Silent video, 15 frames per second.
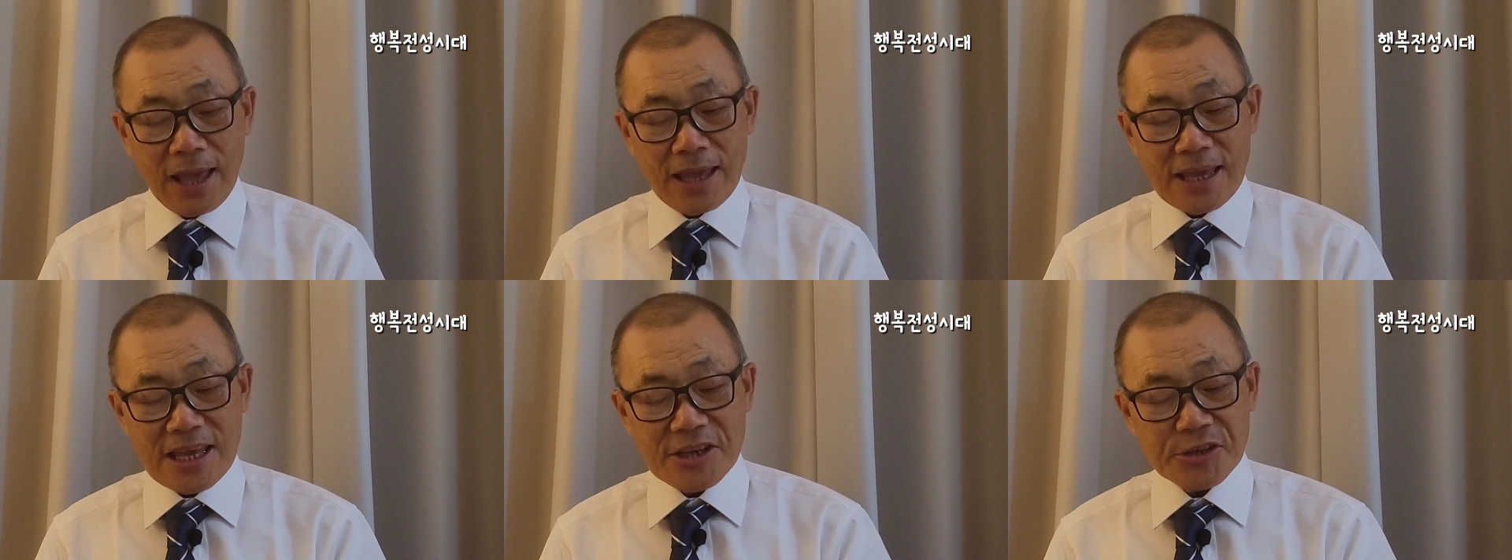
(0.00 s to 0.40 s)

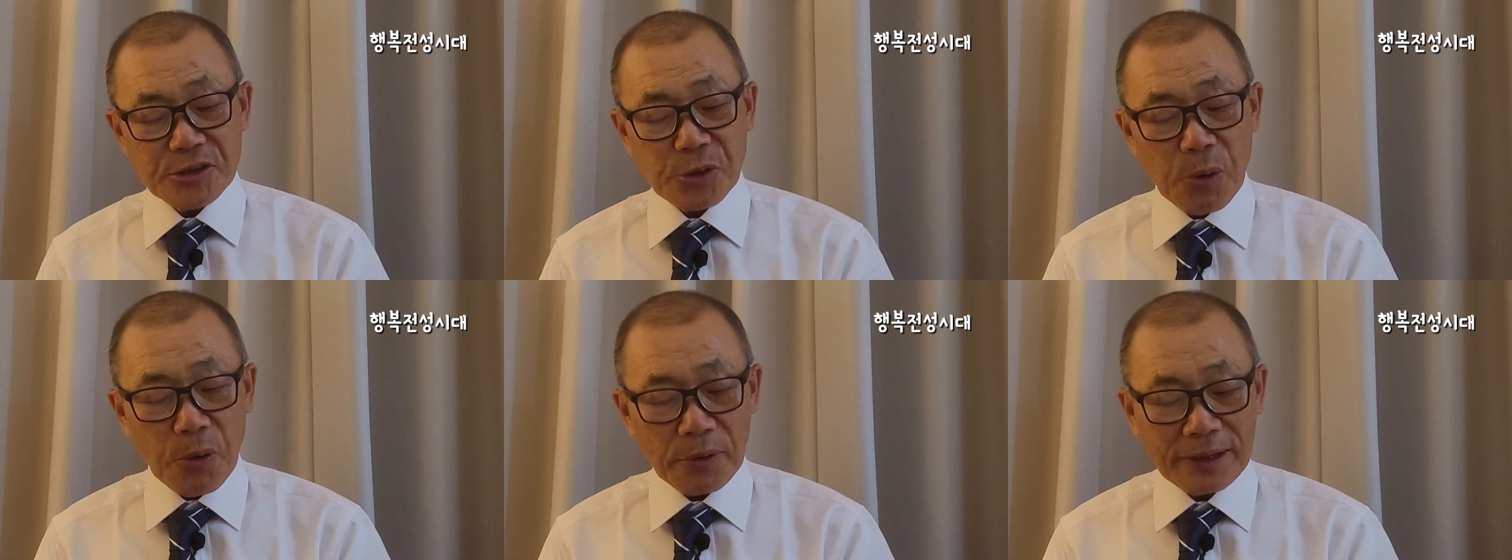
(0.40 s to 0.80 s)

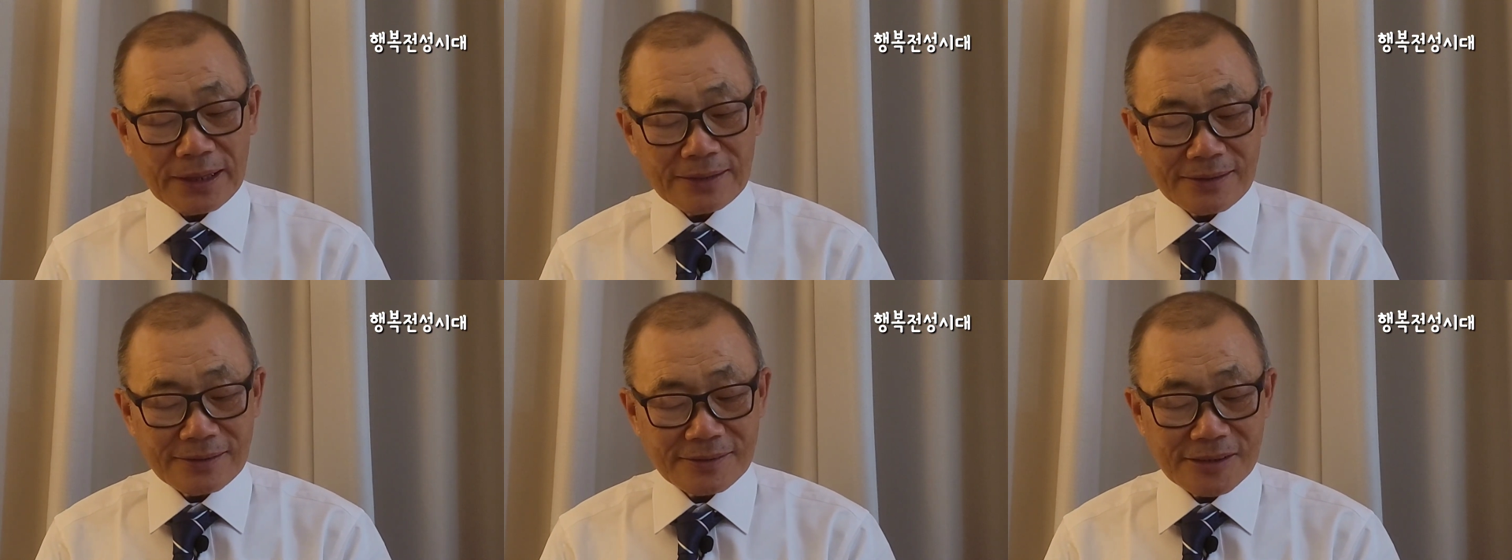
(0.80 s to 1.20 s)
Each
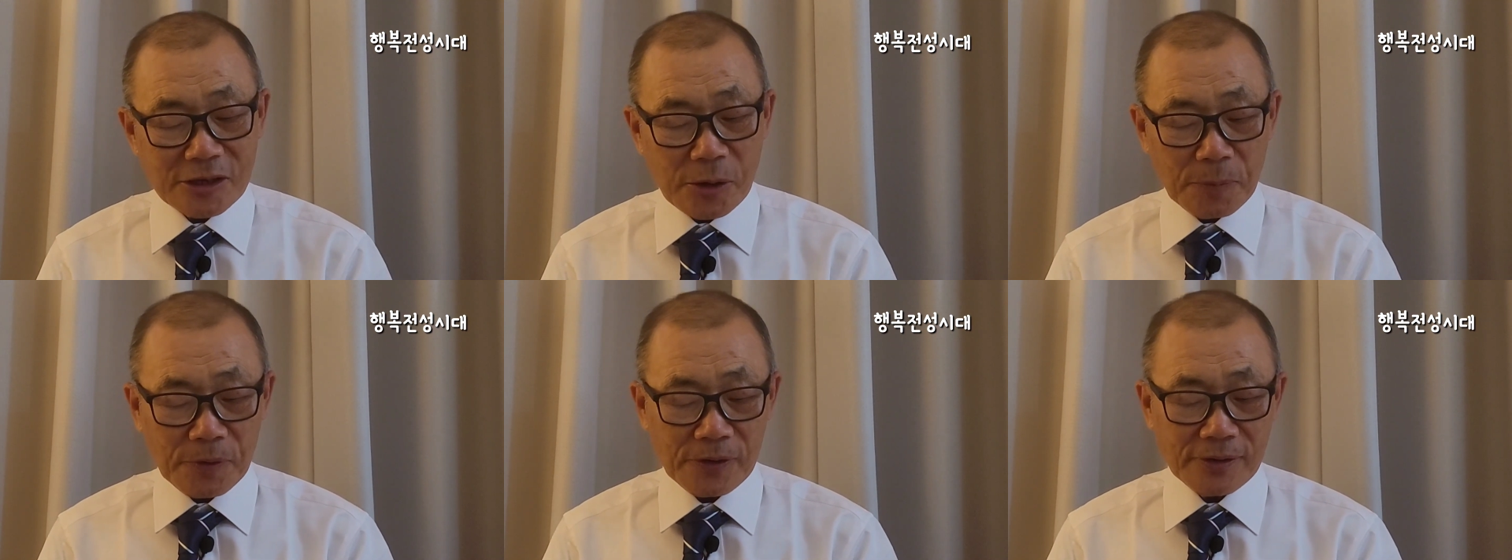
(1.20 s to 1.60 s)
Korean
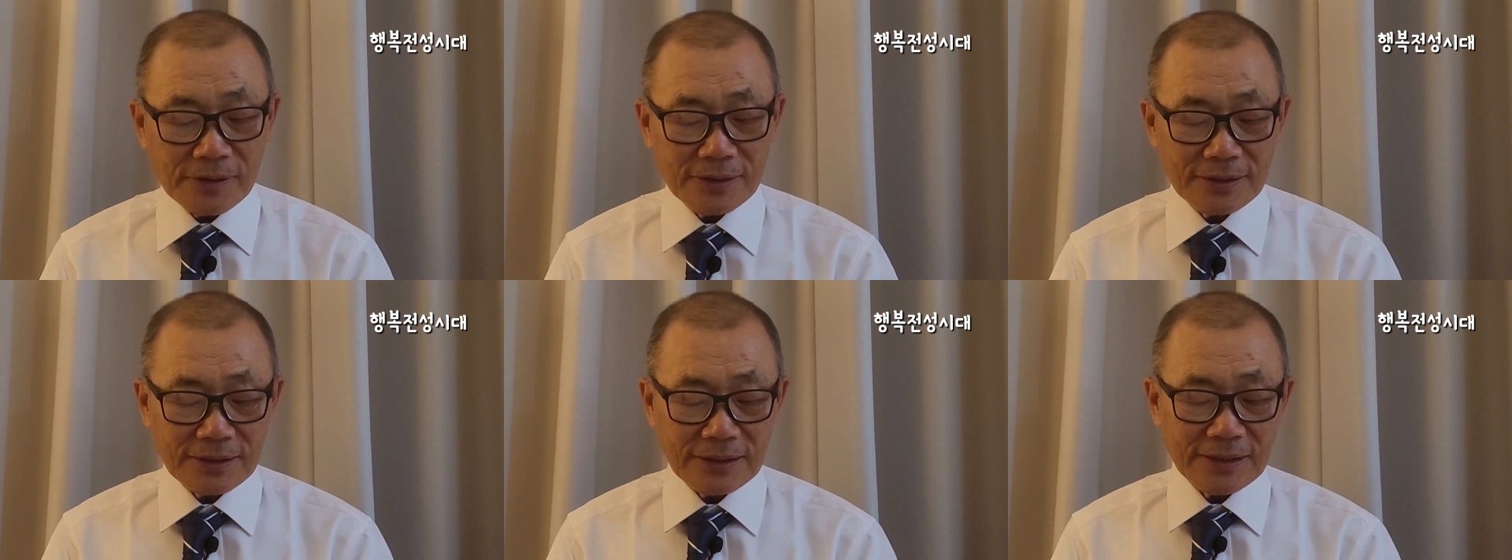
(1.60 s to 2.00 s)
syllable
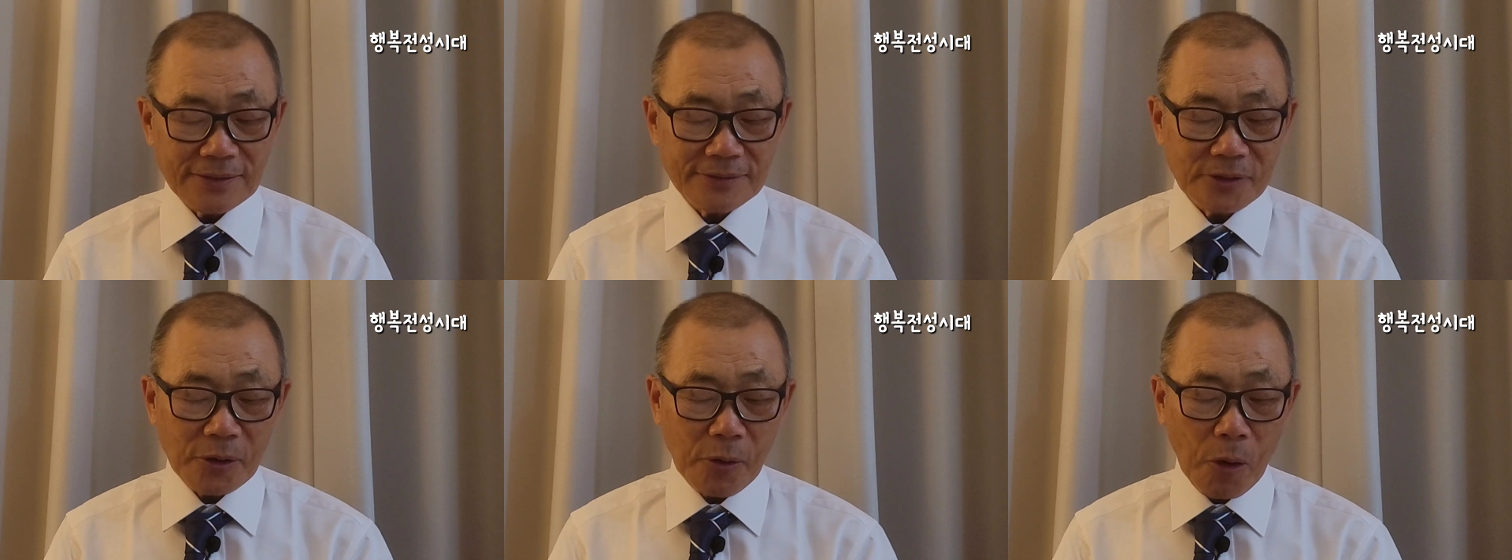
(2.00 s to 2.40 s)

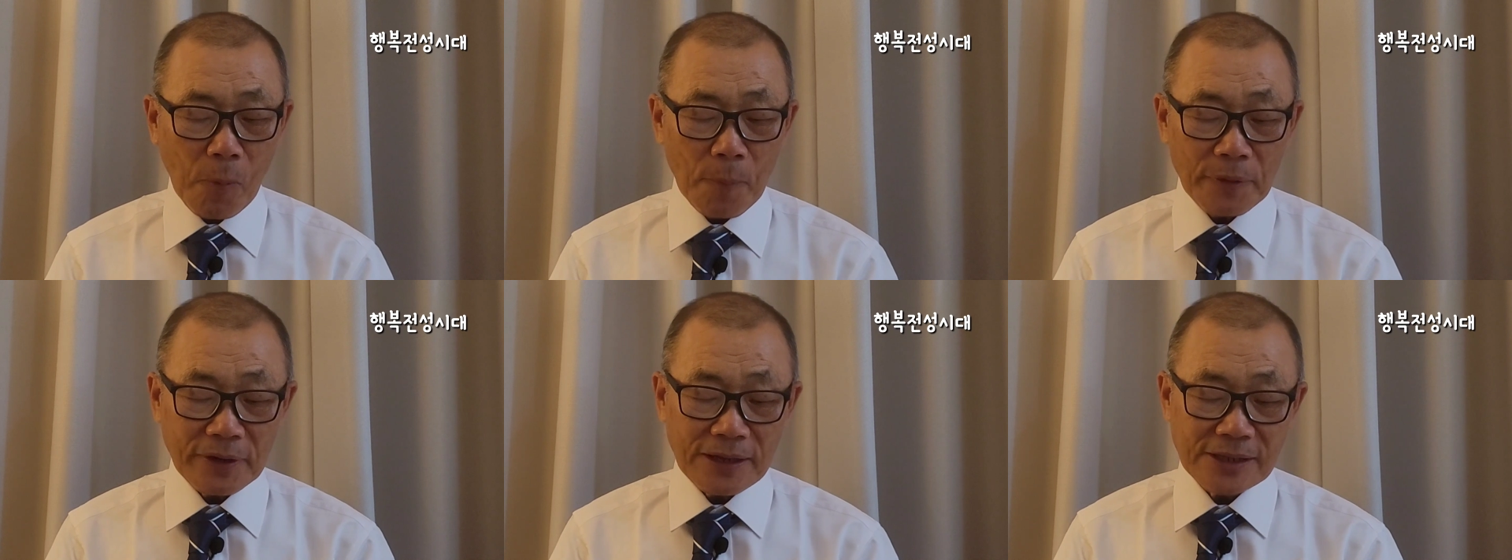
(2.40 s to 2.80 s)
is a
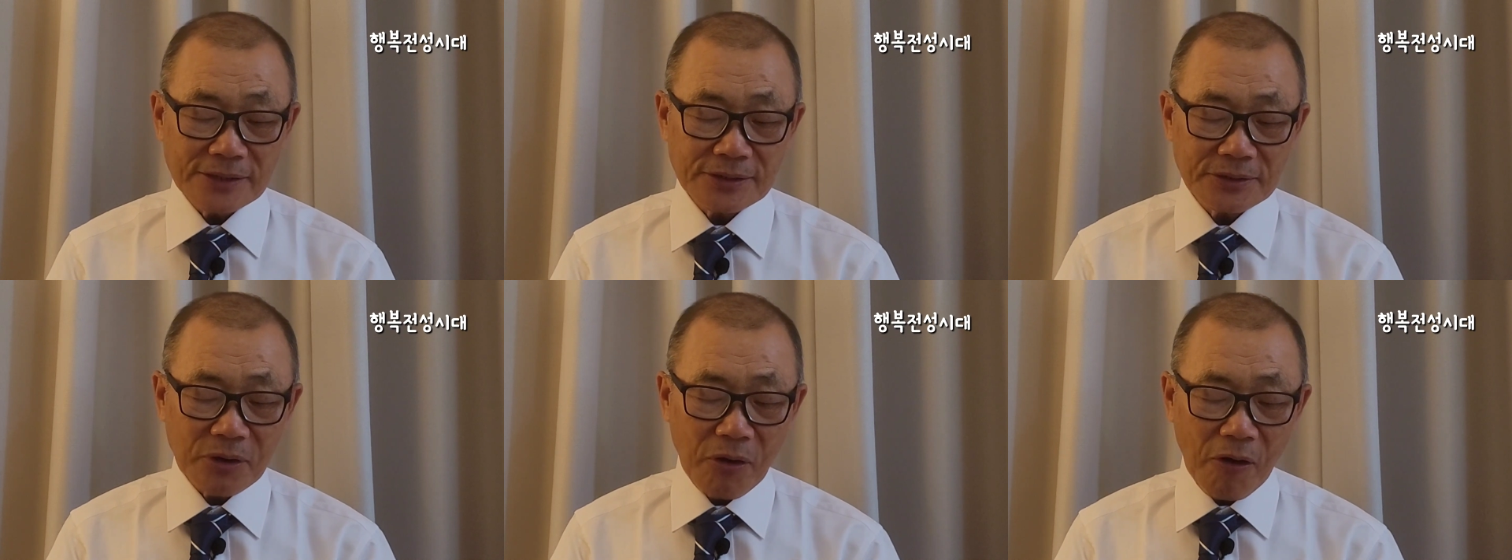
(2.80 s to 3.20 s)

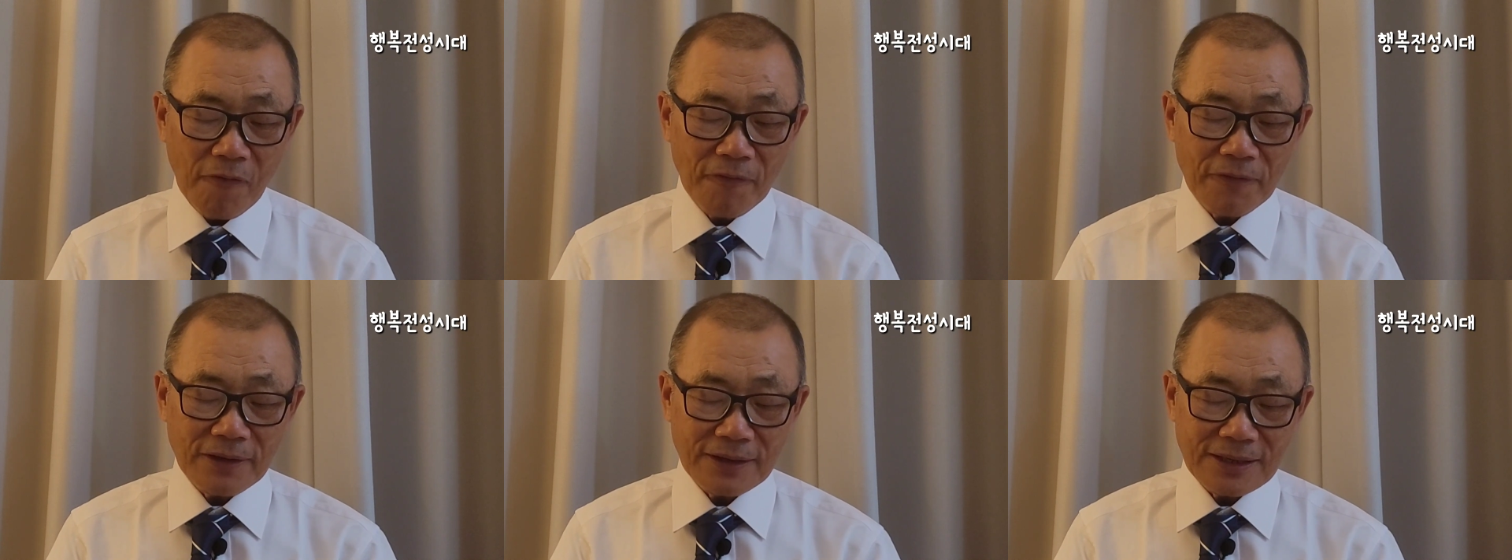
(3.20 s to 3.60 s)
combination of